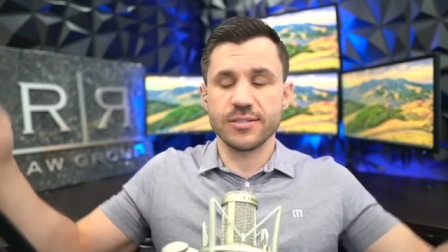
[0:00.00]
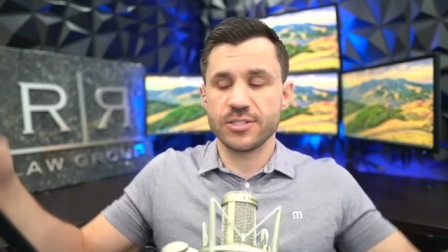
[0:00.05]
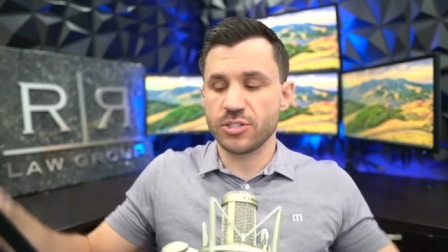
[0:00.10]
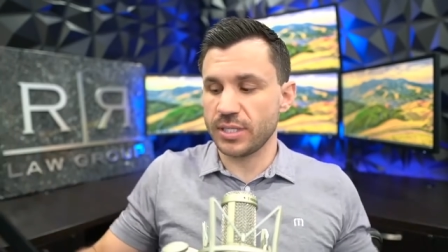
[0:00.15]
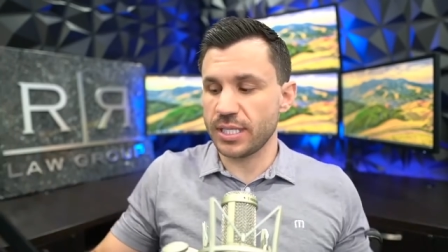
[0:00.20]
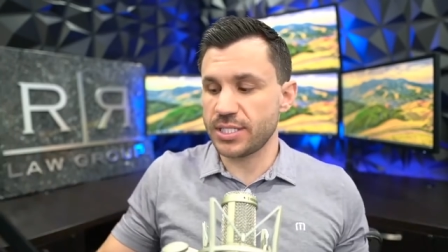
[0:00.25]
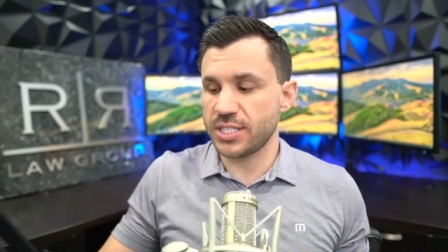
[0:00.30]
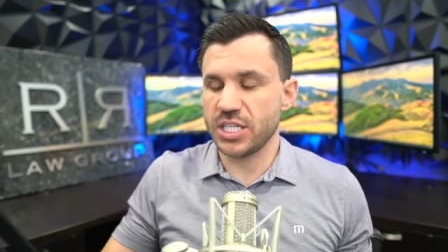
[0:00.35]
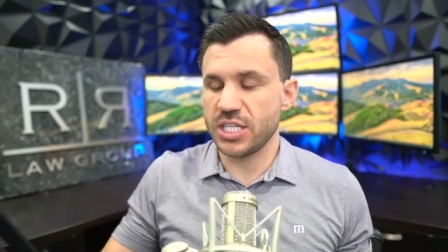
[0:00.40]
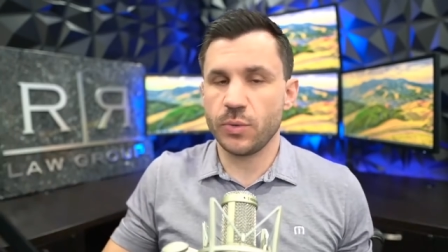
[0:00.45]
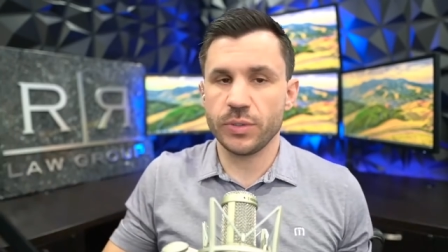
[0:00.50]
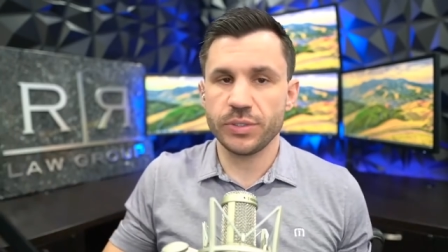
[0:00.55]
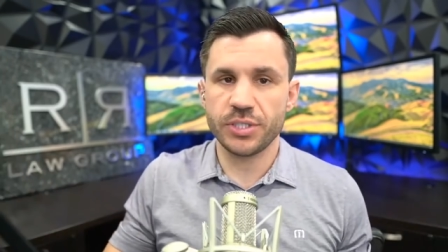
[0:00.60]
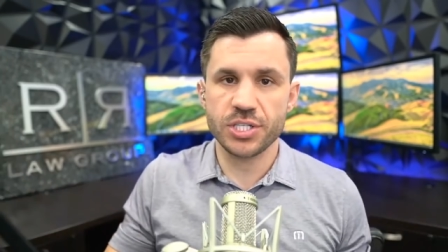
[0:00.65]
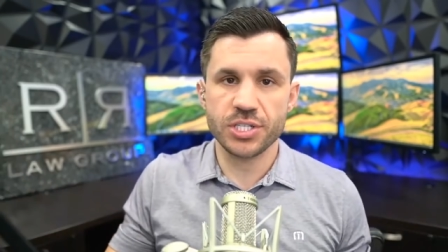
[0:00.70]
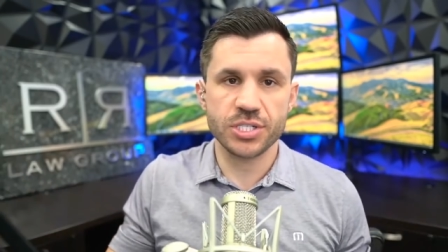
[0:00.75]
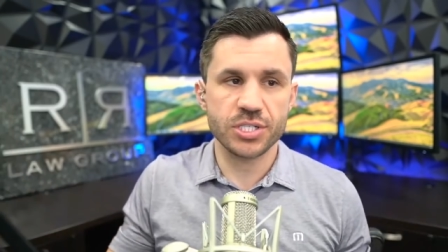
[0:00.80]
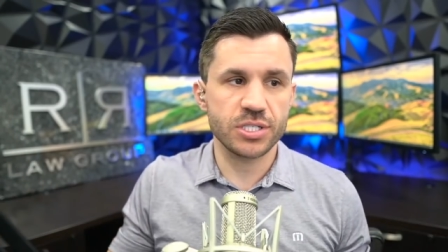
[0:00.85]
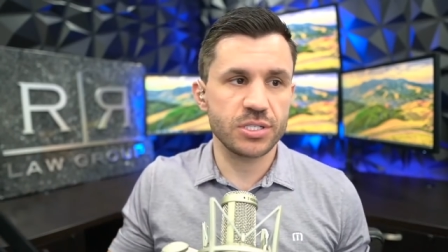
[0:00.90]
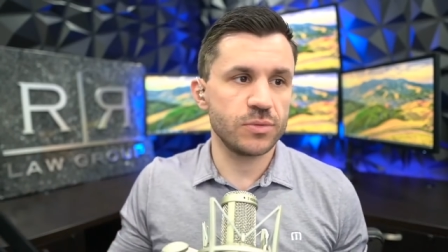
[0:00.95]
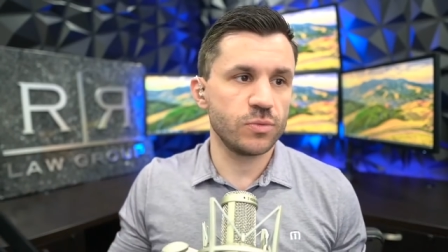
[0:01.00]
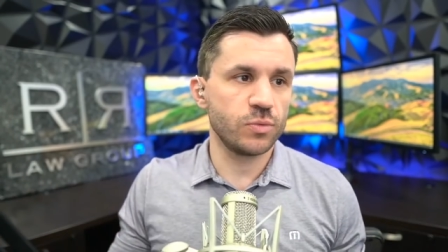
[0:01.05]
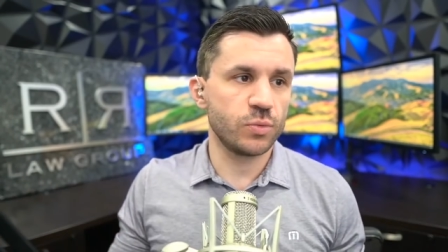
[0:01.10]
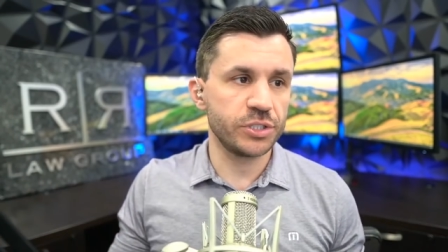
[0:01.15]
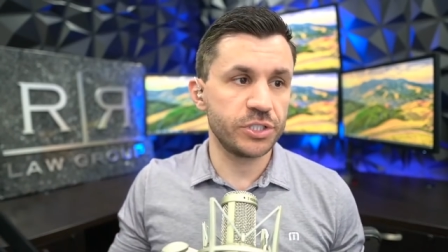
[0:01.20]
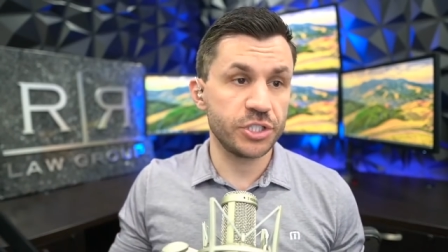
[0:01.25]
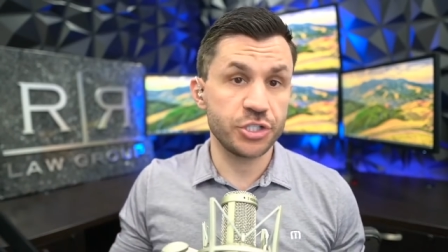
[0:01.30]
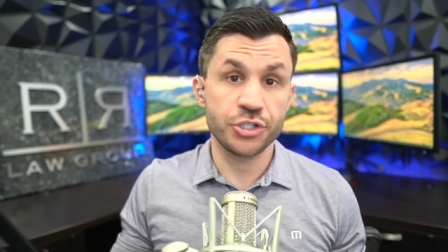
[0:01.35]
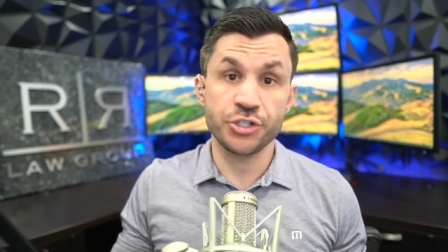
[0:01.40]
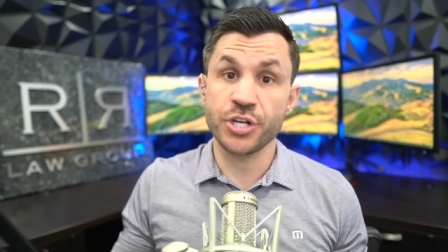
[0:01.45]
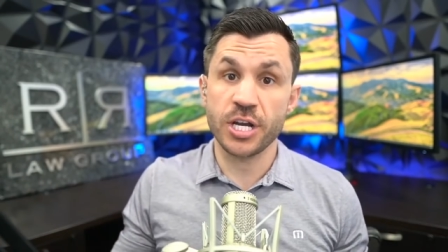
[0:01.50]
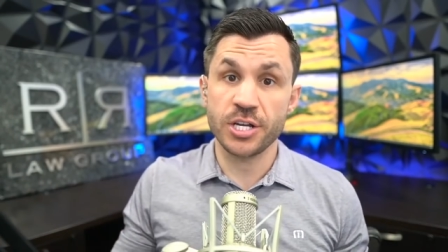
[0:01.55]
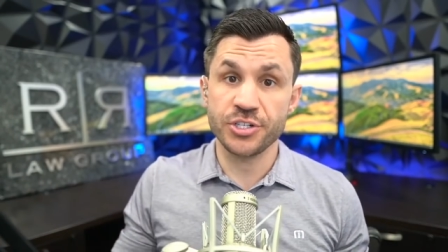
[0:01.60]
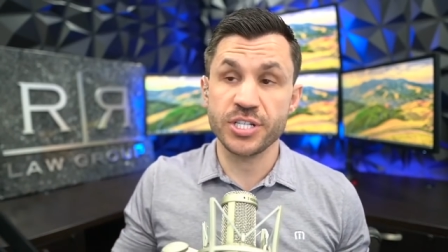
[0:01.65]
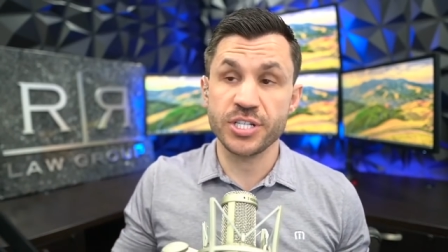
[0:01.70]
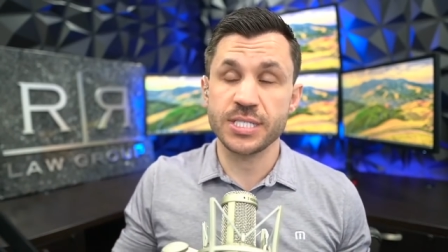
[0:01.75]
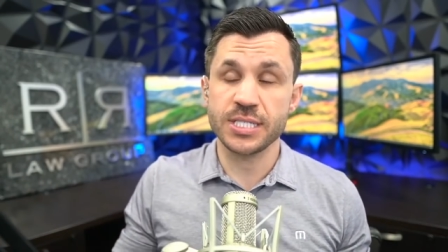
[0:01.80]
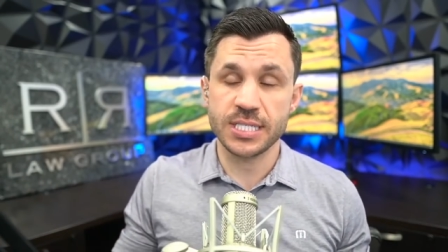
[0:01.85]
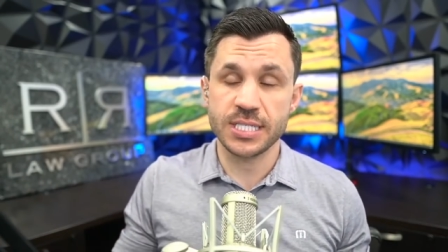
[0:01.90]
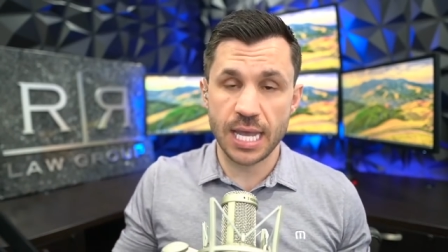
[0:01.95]
So let's see what this judge
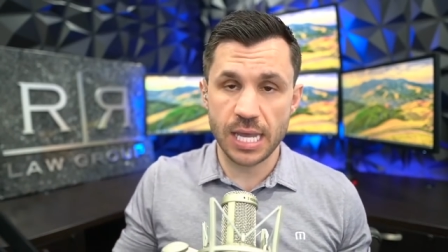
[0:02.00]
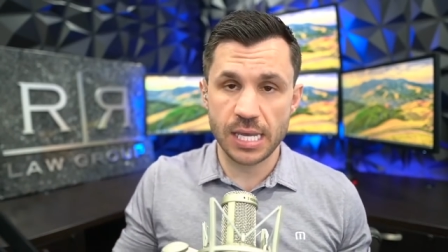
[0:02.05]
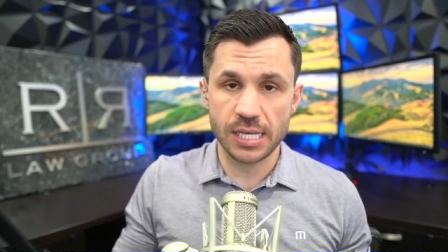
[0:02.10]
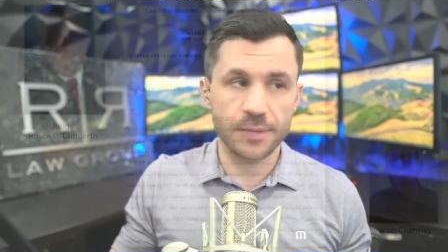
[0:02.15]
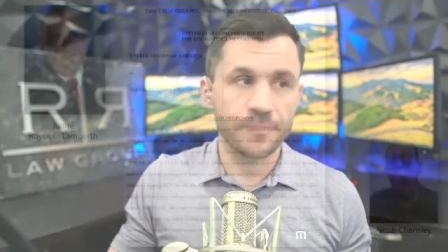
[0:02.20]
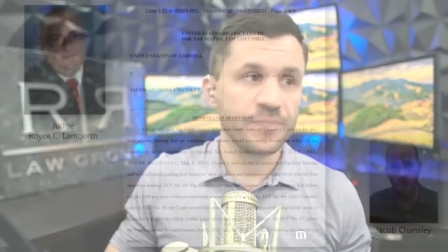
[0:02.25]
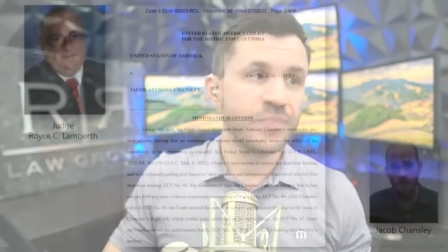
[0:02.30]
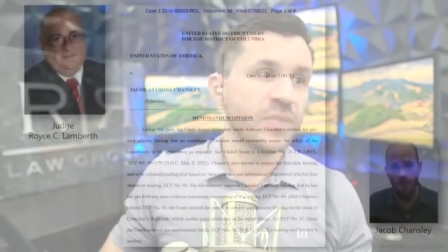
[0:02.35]
is saying.